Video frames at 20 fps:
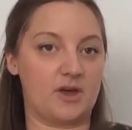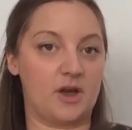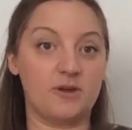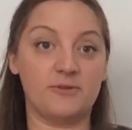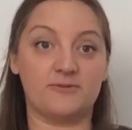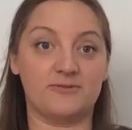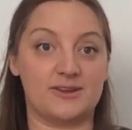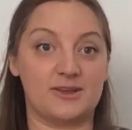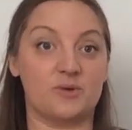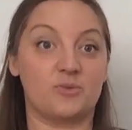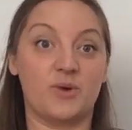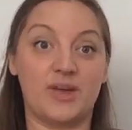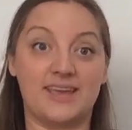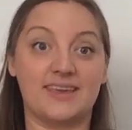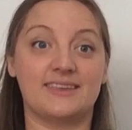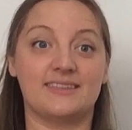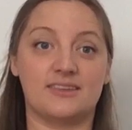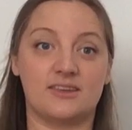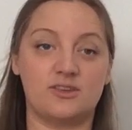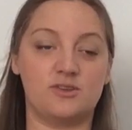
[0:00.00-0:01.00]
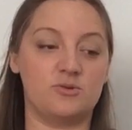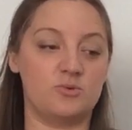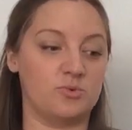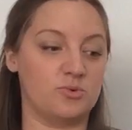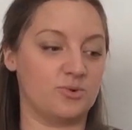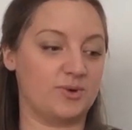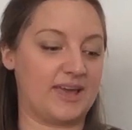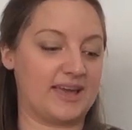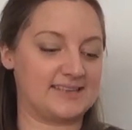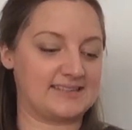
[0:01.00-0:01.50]
hopefully a week that you
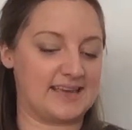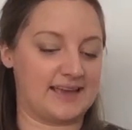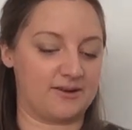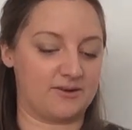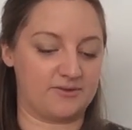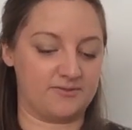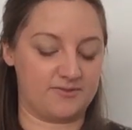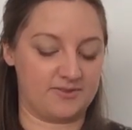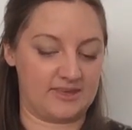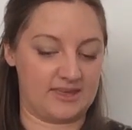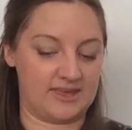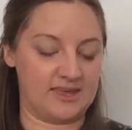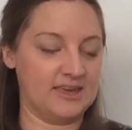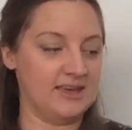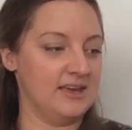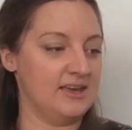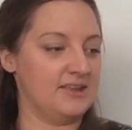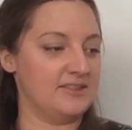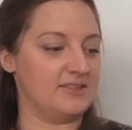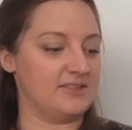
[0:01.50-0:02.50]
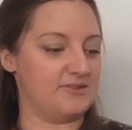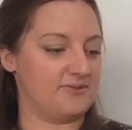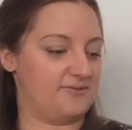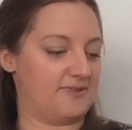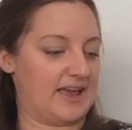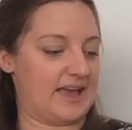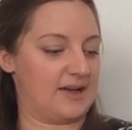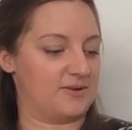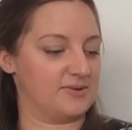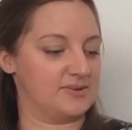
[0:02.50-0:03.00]
will get out of the
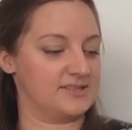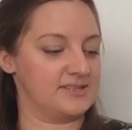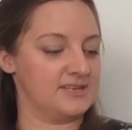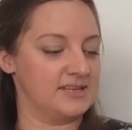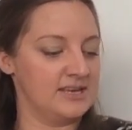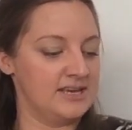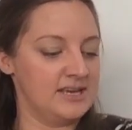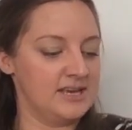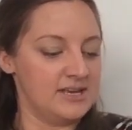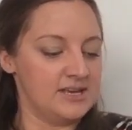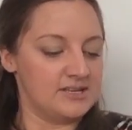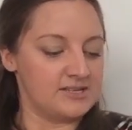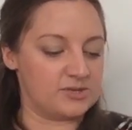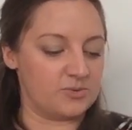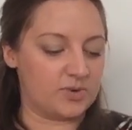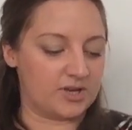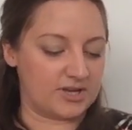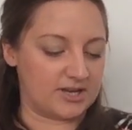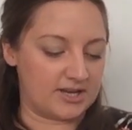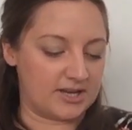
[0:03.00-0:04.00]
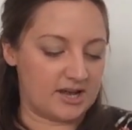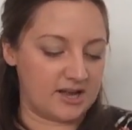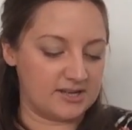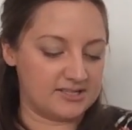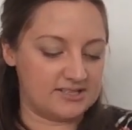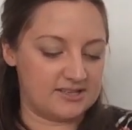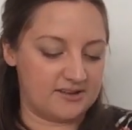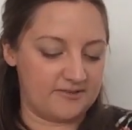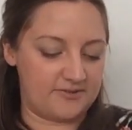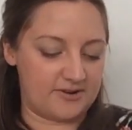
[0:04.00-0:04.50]
flowers. So we're going to
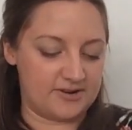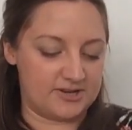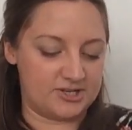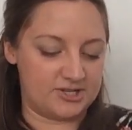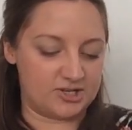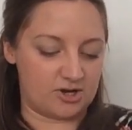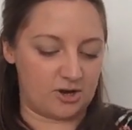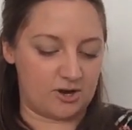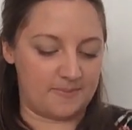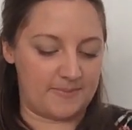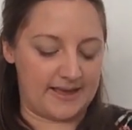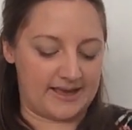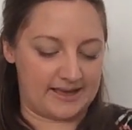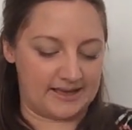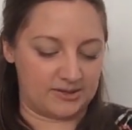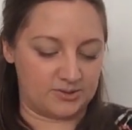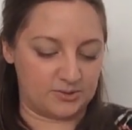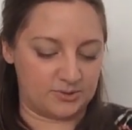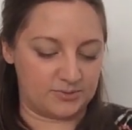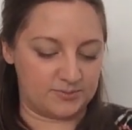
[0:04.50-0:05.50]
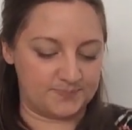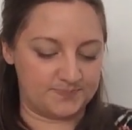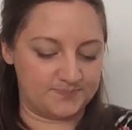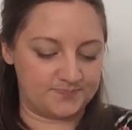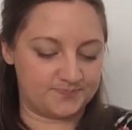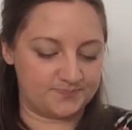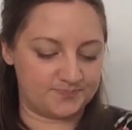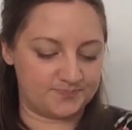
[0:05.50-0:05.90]
cut at a very sharp angle.